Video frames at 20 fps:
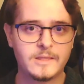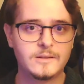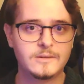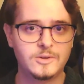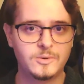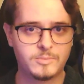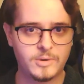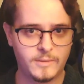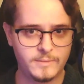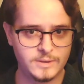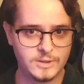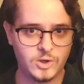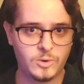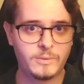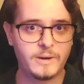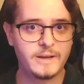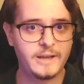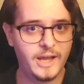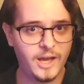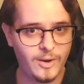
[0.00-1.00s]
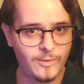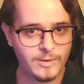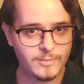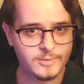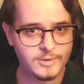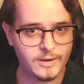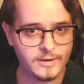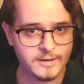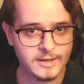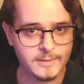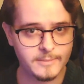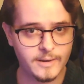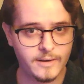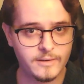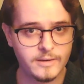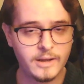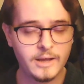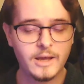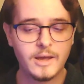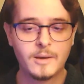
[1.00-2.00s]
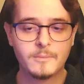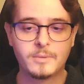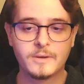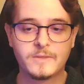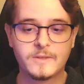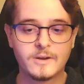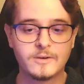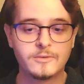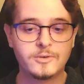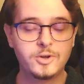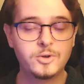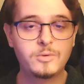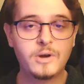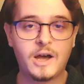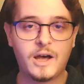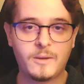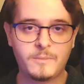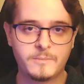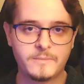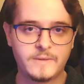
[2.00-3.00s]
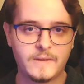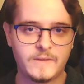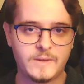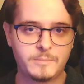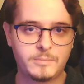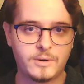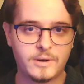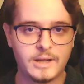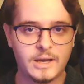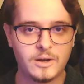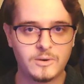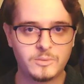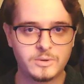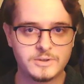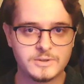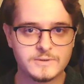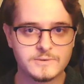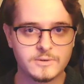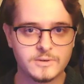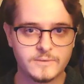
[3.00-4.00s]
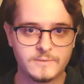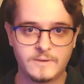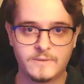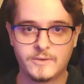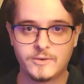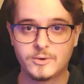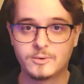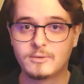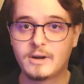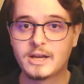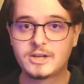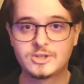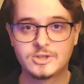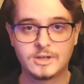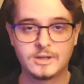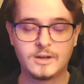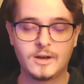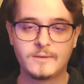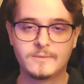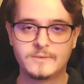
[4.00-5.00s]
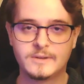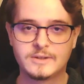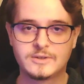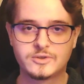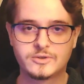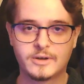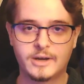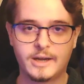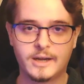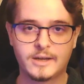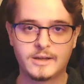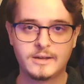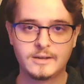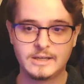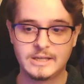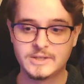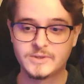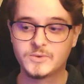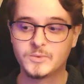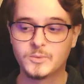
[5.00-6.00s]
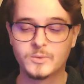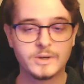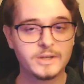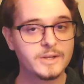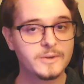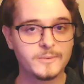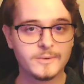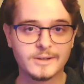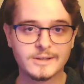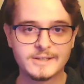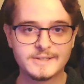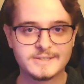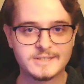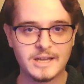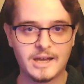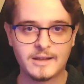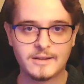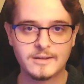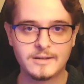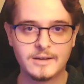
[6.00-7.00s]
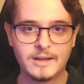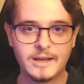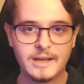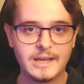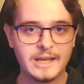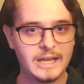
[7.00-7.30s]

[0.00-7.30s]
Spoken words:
You probably know by now what I'm talking about, but their new album that they put out, which is sort of in the direction of this track, is really, really solid.